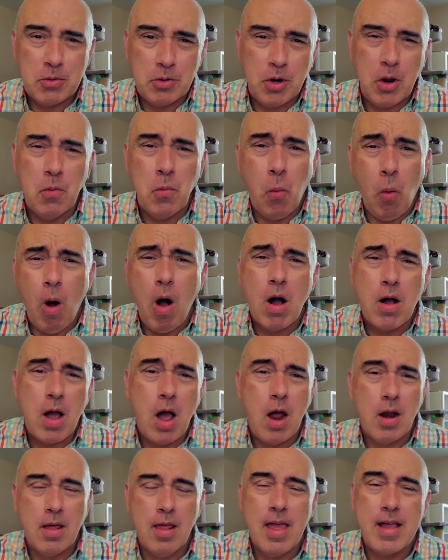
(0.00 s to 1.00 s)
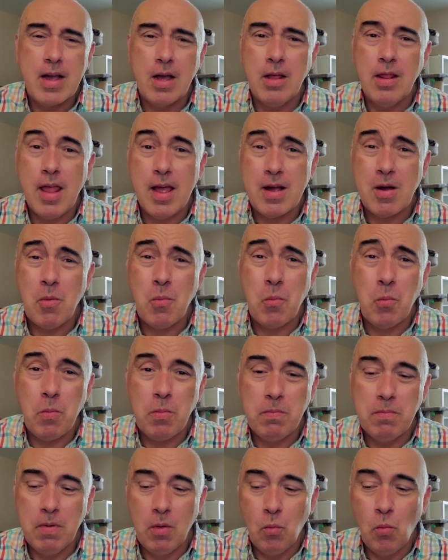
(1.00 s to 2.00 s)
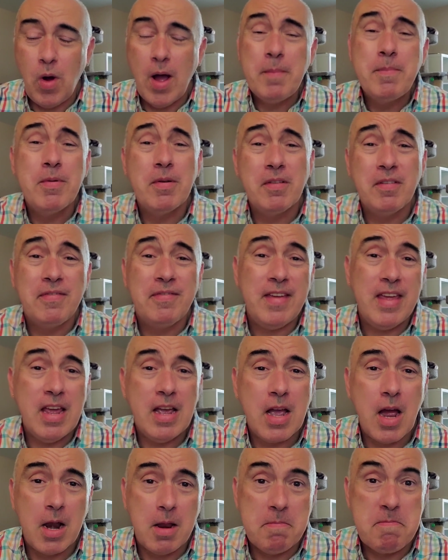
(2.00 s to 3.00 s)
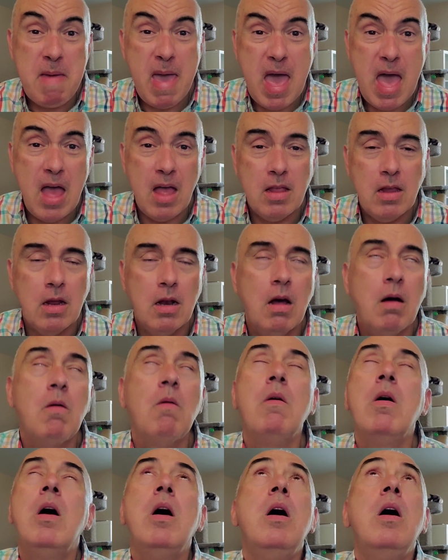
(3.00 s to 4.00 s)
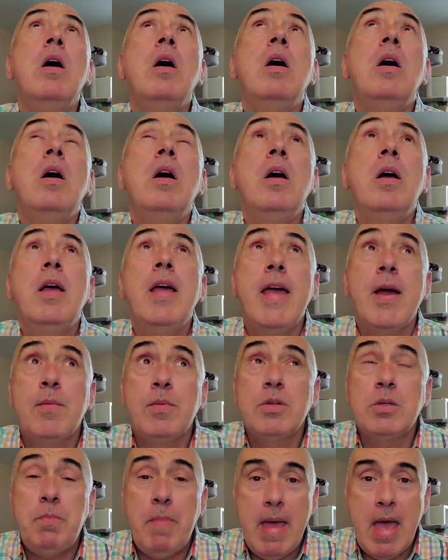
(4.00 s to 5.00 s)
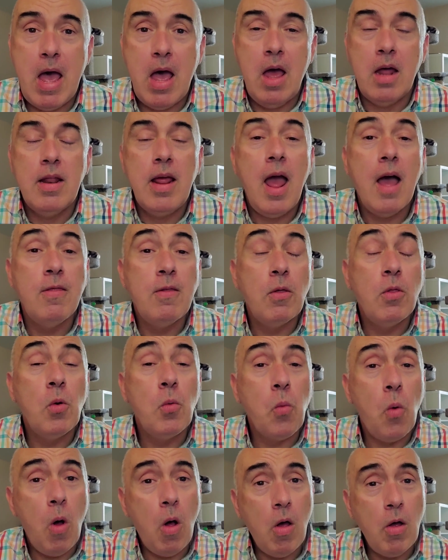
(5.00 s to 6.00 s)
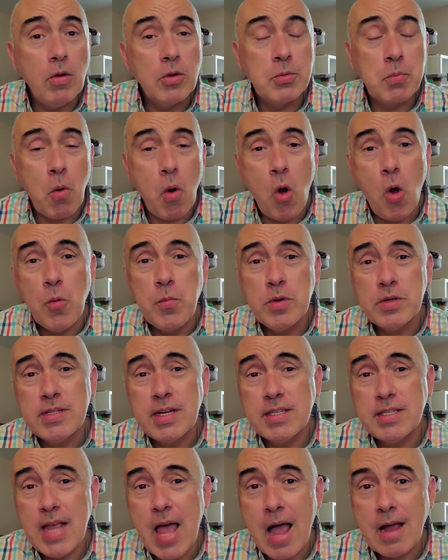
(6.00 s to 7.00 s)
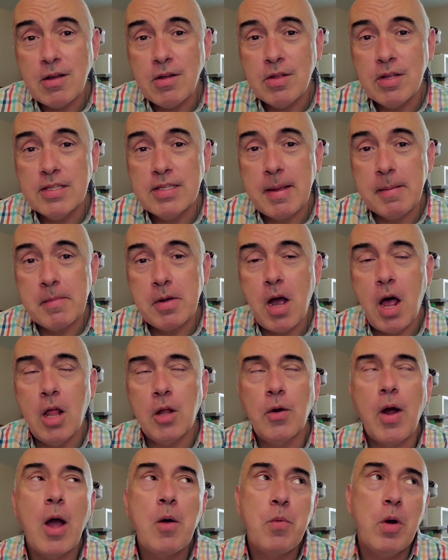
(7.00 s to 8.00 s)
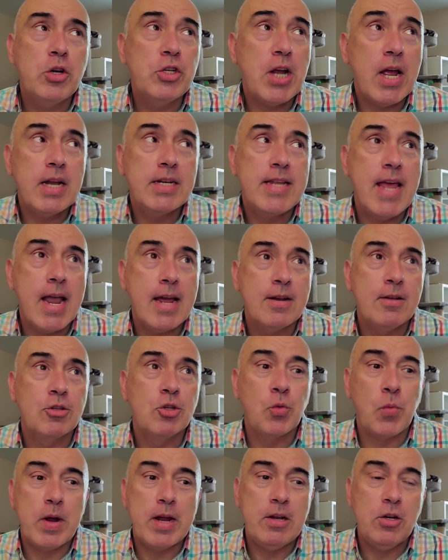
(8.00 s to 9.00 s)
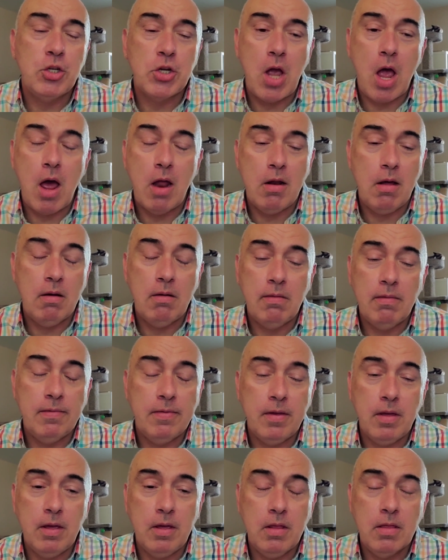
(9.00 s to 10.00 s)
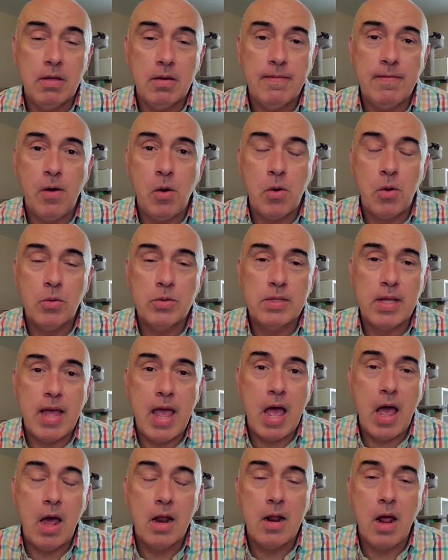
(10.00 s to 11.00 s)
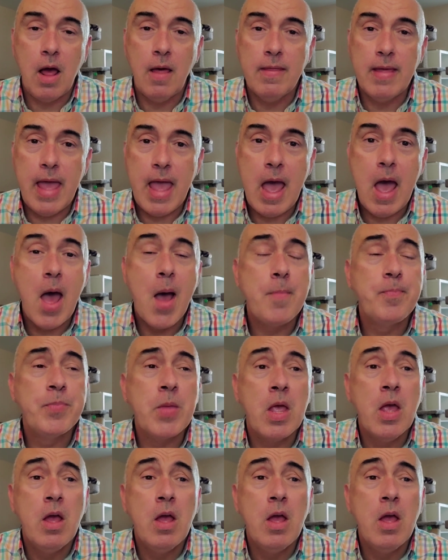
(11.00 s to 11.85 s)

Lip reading: can walk on it like a wipe your feet kind of mat, you know. It was bad. And then the walls were almost exactly the same color. I wish I had taken a screenshot of the photos they had on the app.